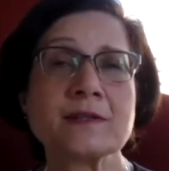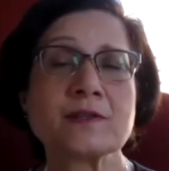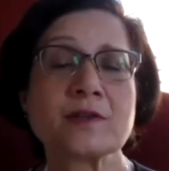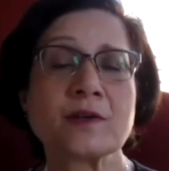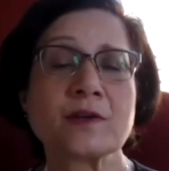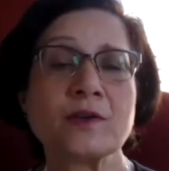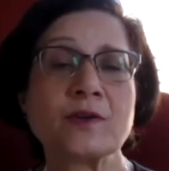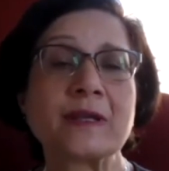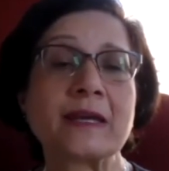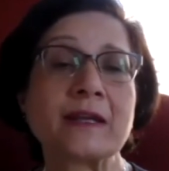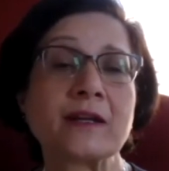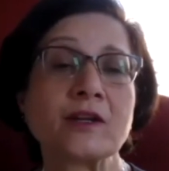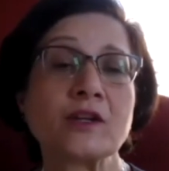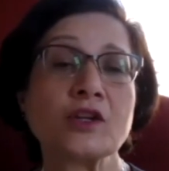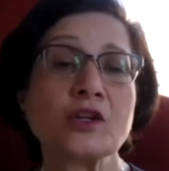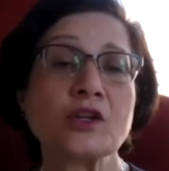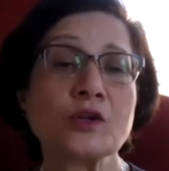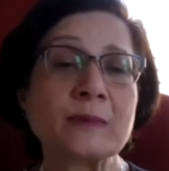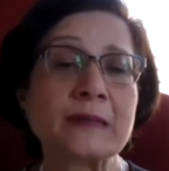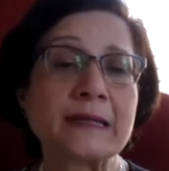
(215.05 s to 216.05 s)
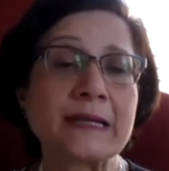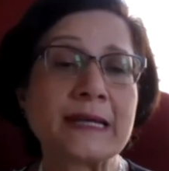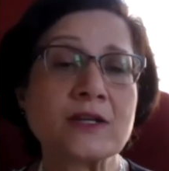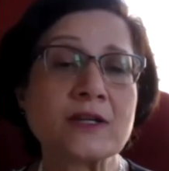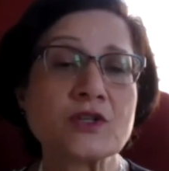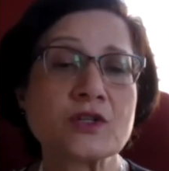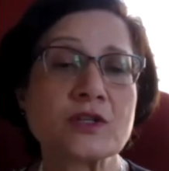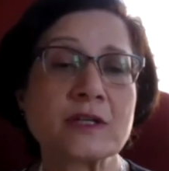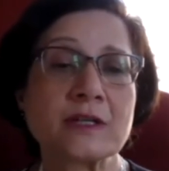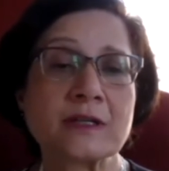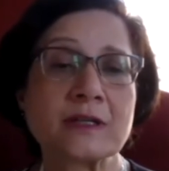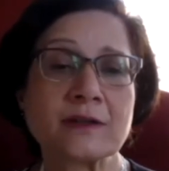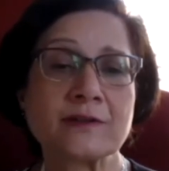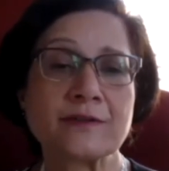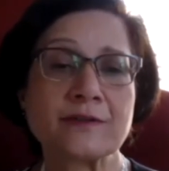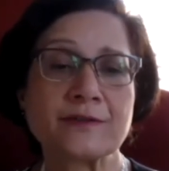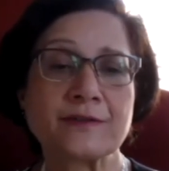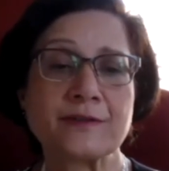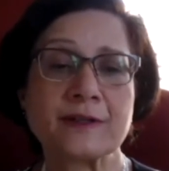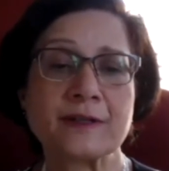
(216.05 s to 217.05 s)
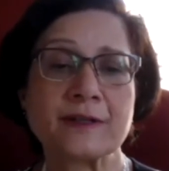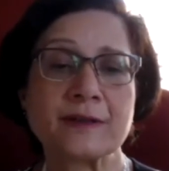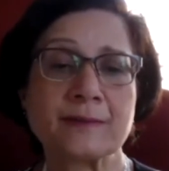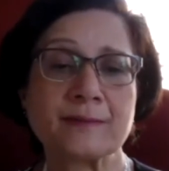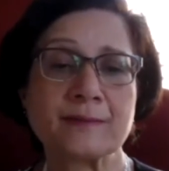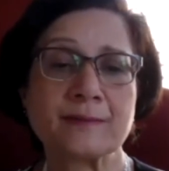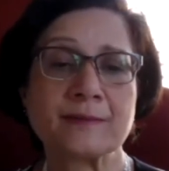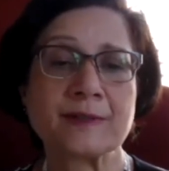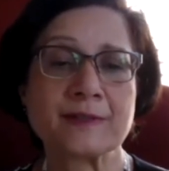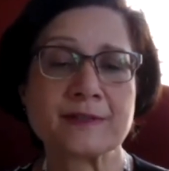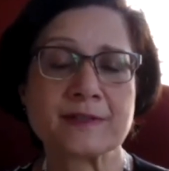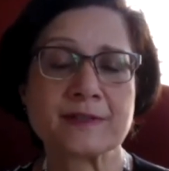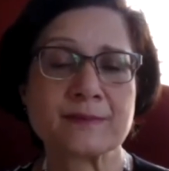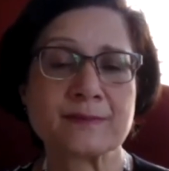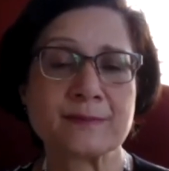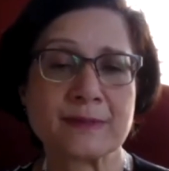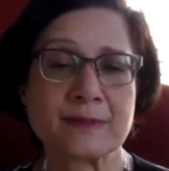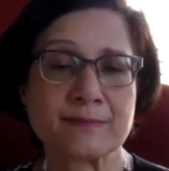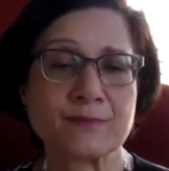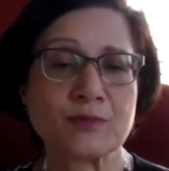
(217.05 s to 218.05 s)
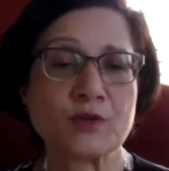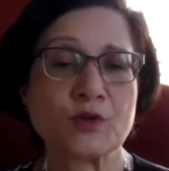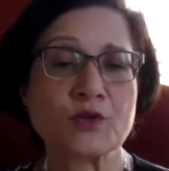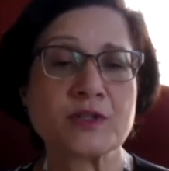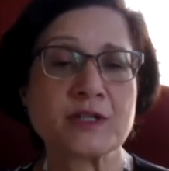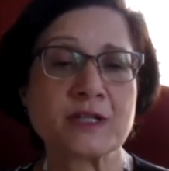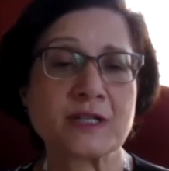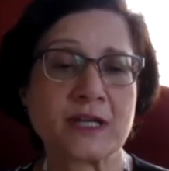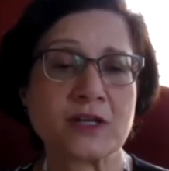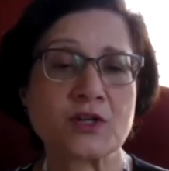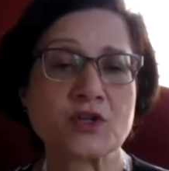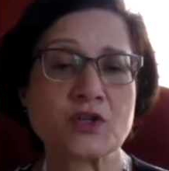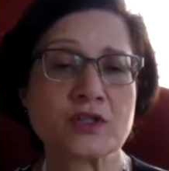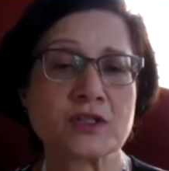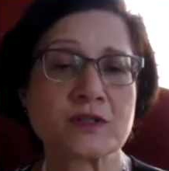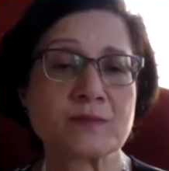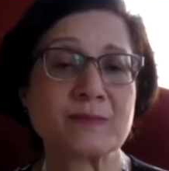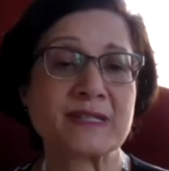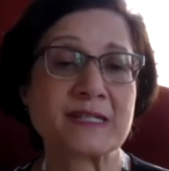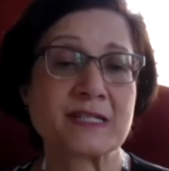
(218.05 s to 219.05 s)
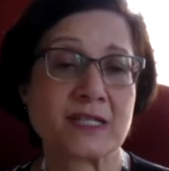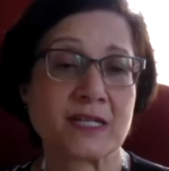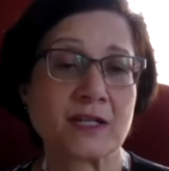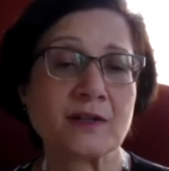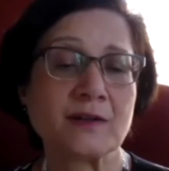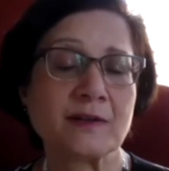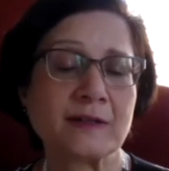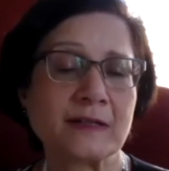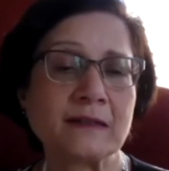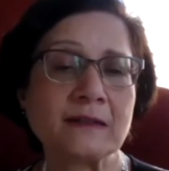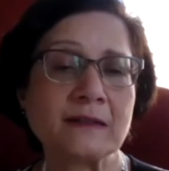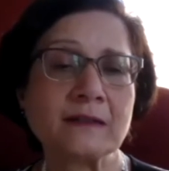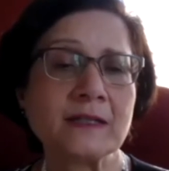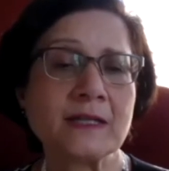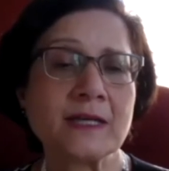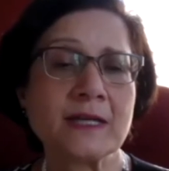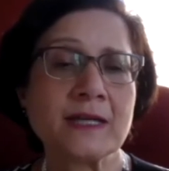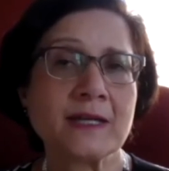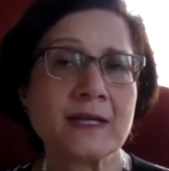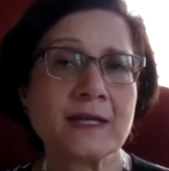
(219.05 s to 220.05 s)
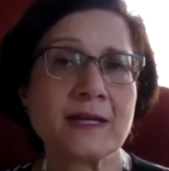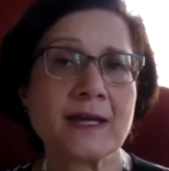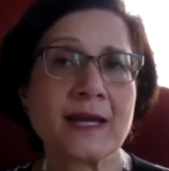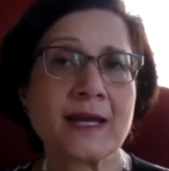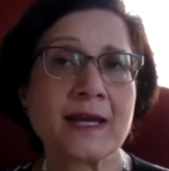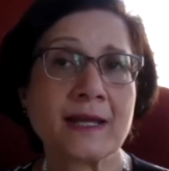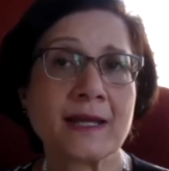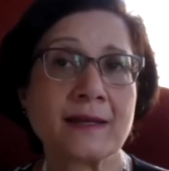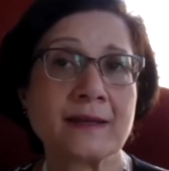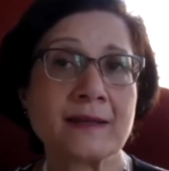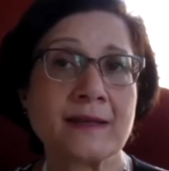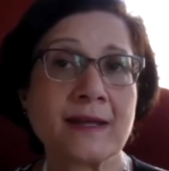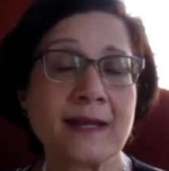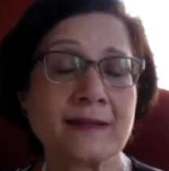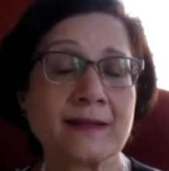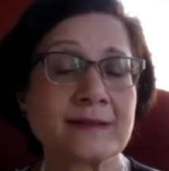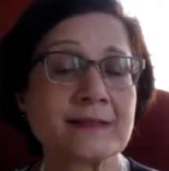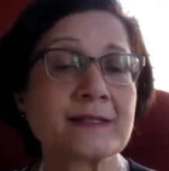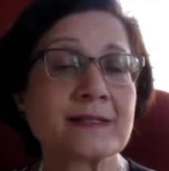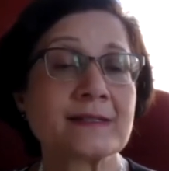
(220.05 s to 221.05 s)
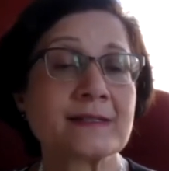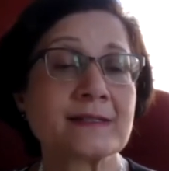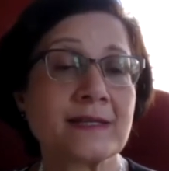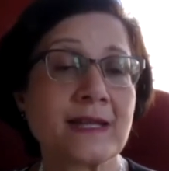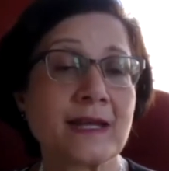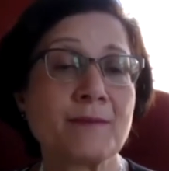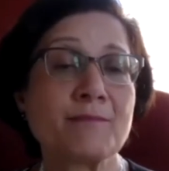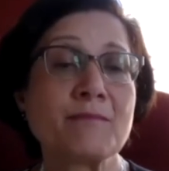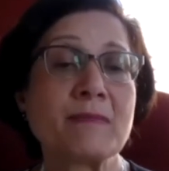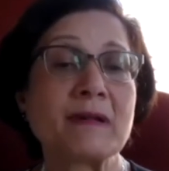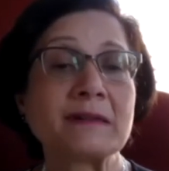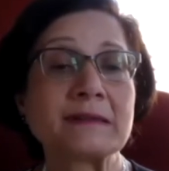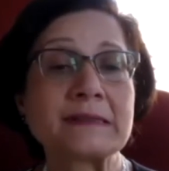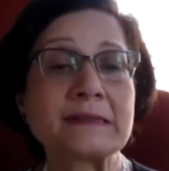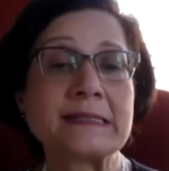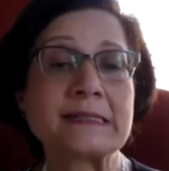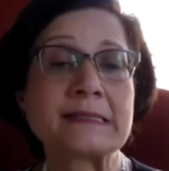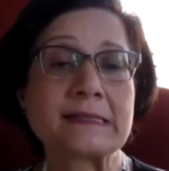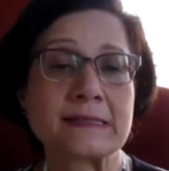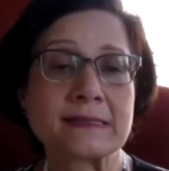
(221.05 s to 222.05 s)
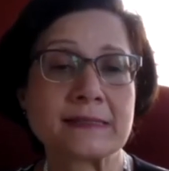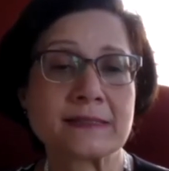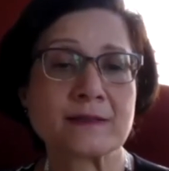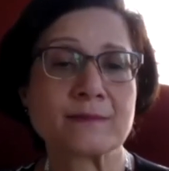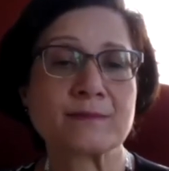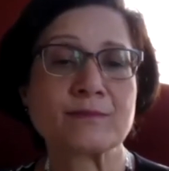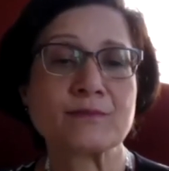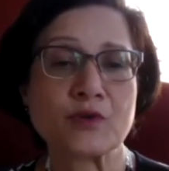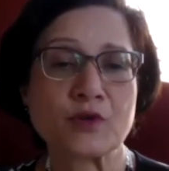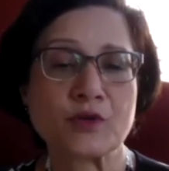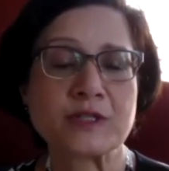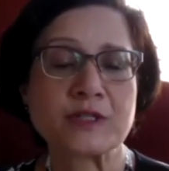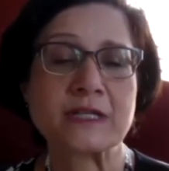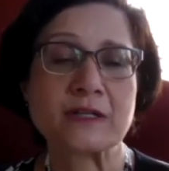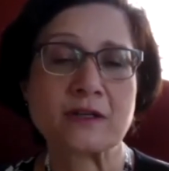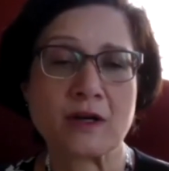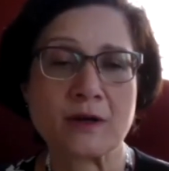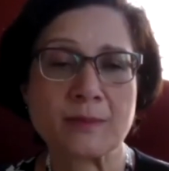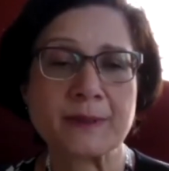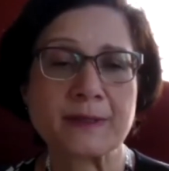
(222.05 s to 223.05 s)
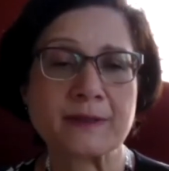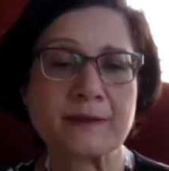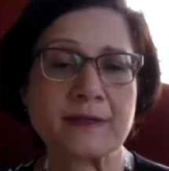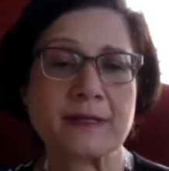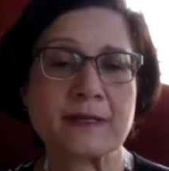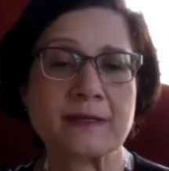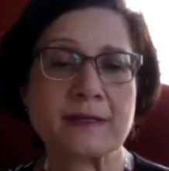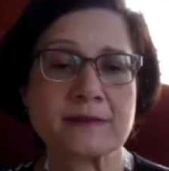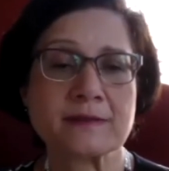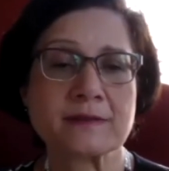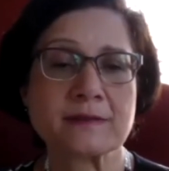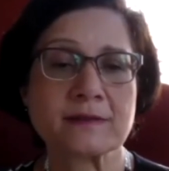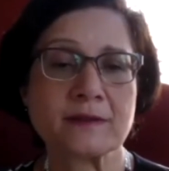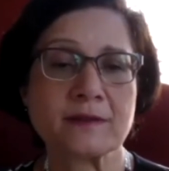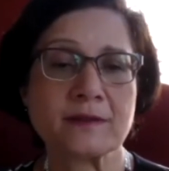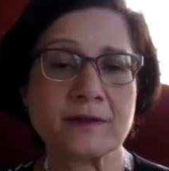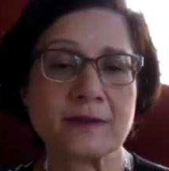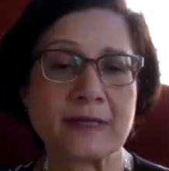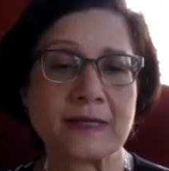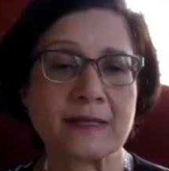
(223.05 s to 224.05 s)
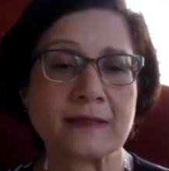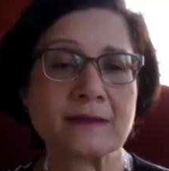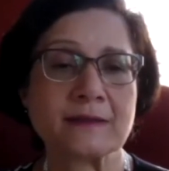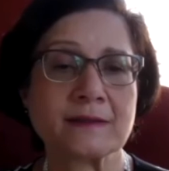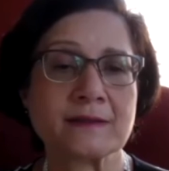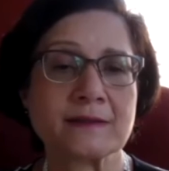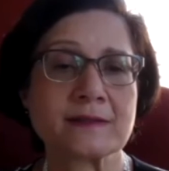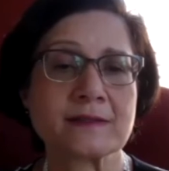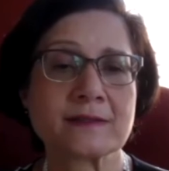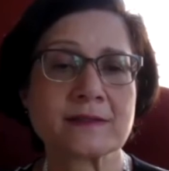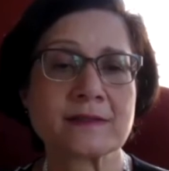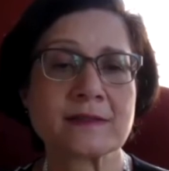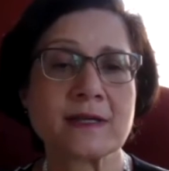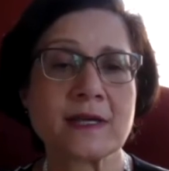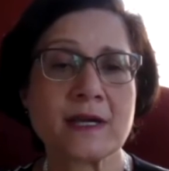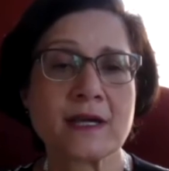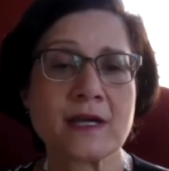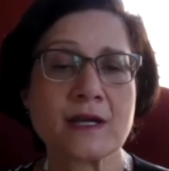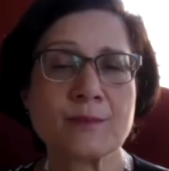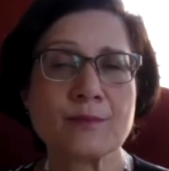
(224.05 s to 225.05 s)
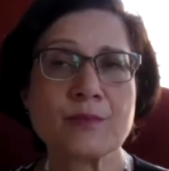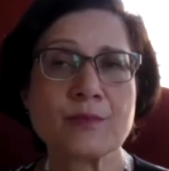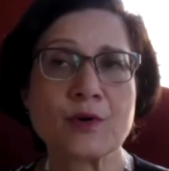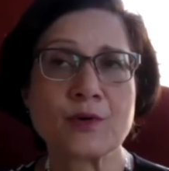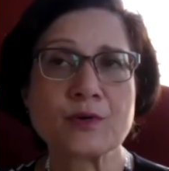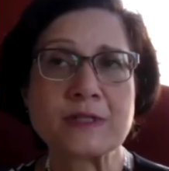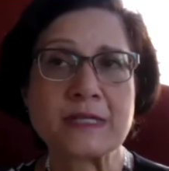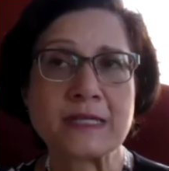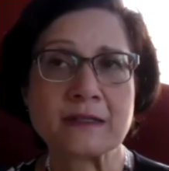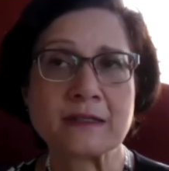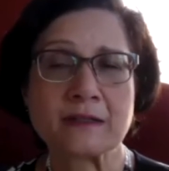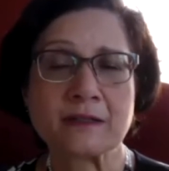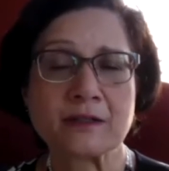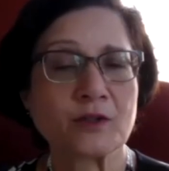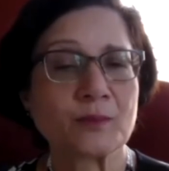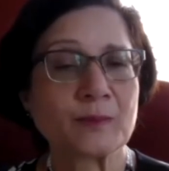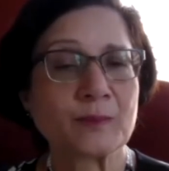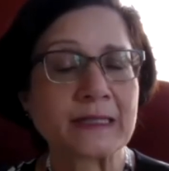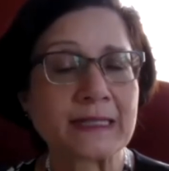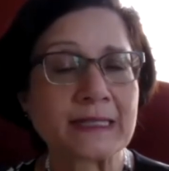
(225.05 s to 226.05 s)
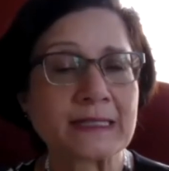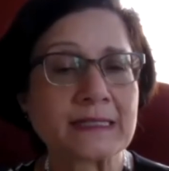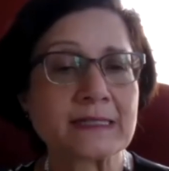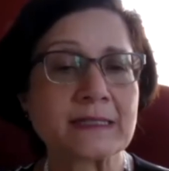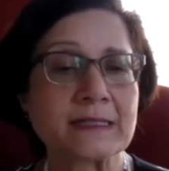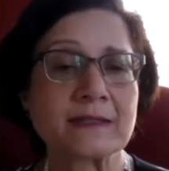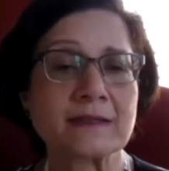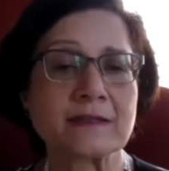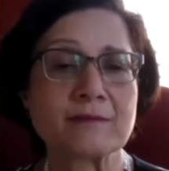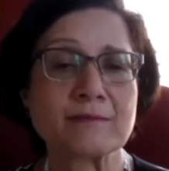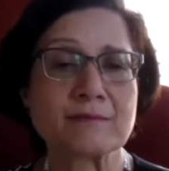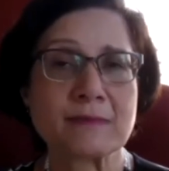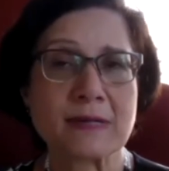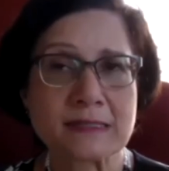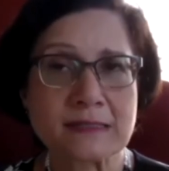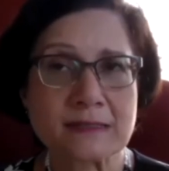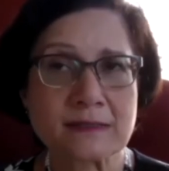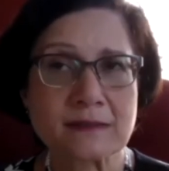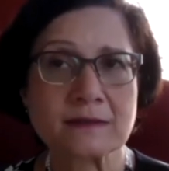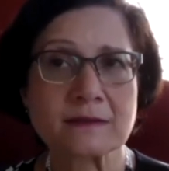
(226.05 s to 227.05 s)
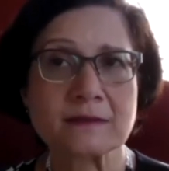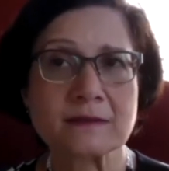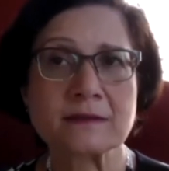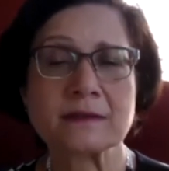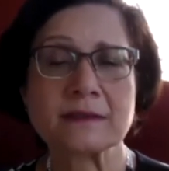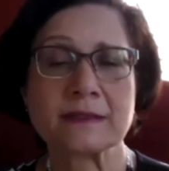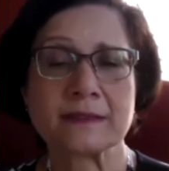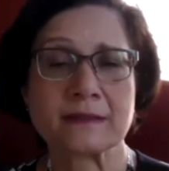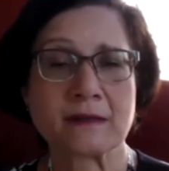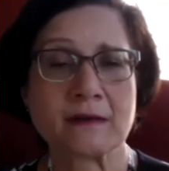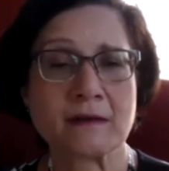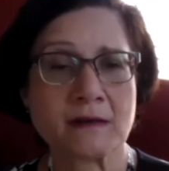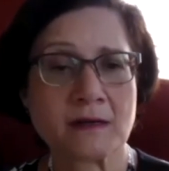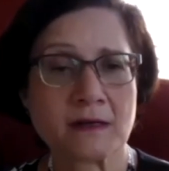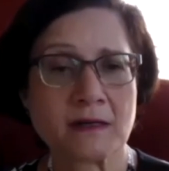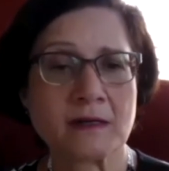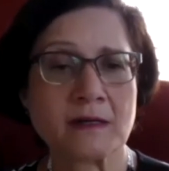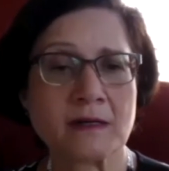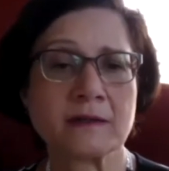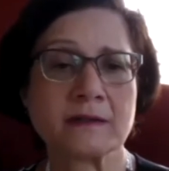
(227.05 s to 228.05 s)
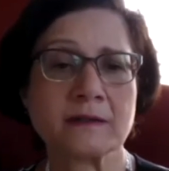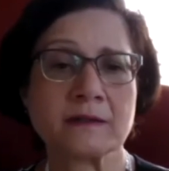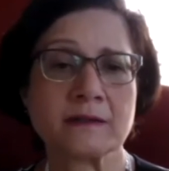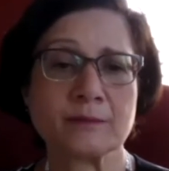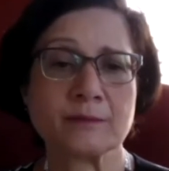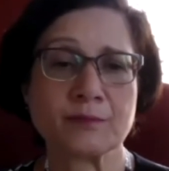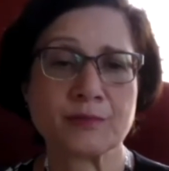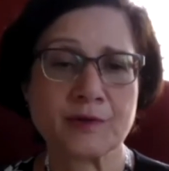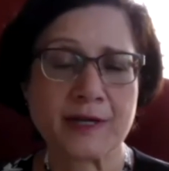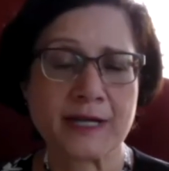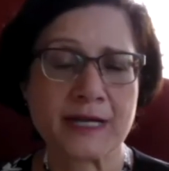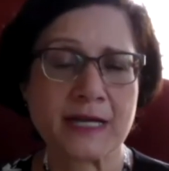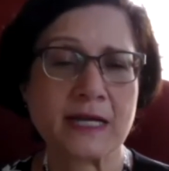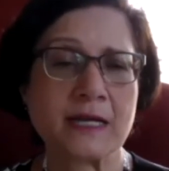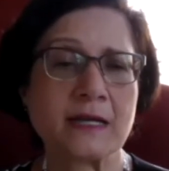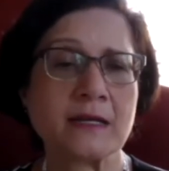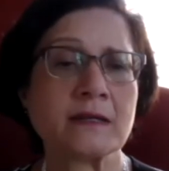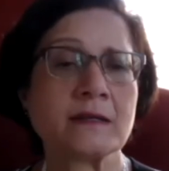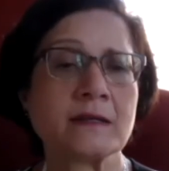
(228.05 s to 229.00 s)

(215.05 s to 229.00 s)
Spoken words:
you get accumulation of this proteinaceous material, and hence it's named multi-system proteinopathy. So you get this protein accumulated in the muscle, in the heart, the brain,